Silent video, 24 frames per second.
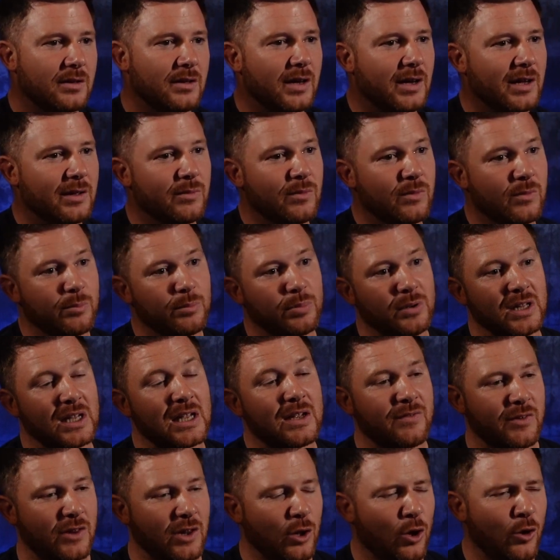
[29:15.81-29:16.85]
and play
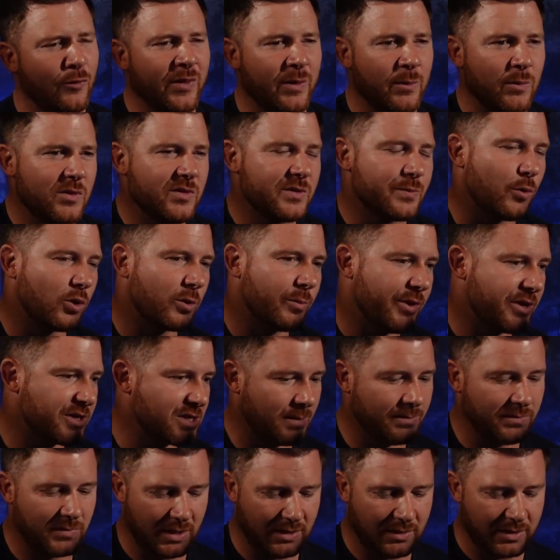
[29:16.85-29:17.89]
for the long term, we've spoken about this
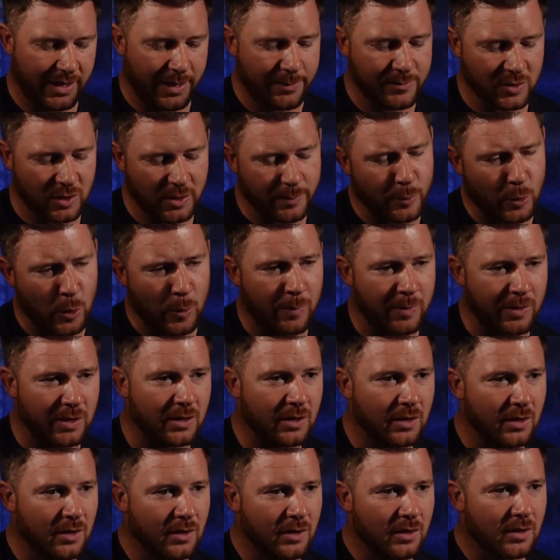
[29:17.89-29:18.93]
17 times on the
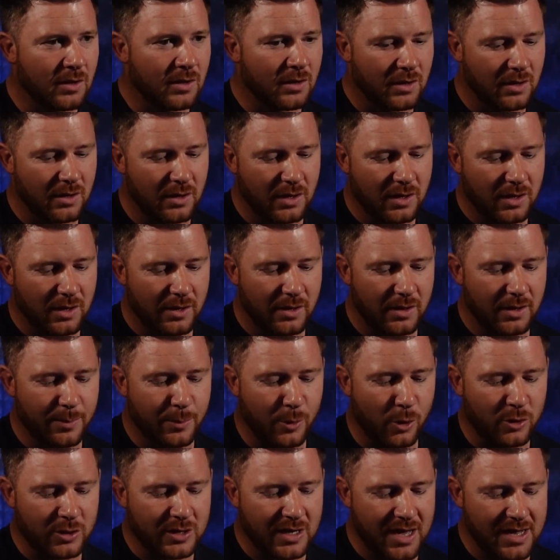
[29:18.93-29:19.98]

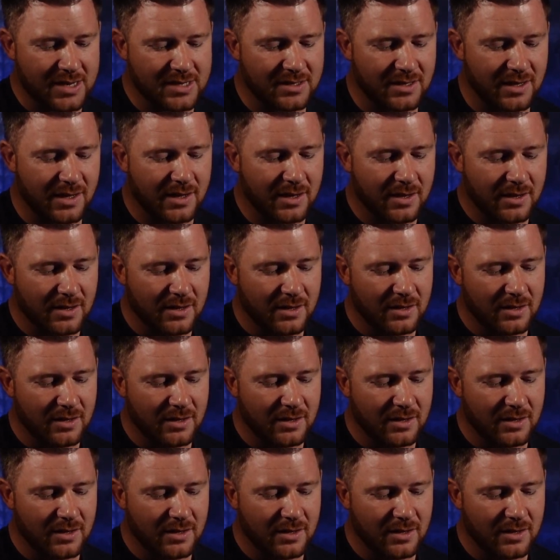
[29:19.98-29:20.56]
podcast, that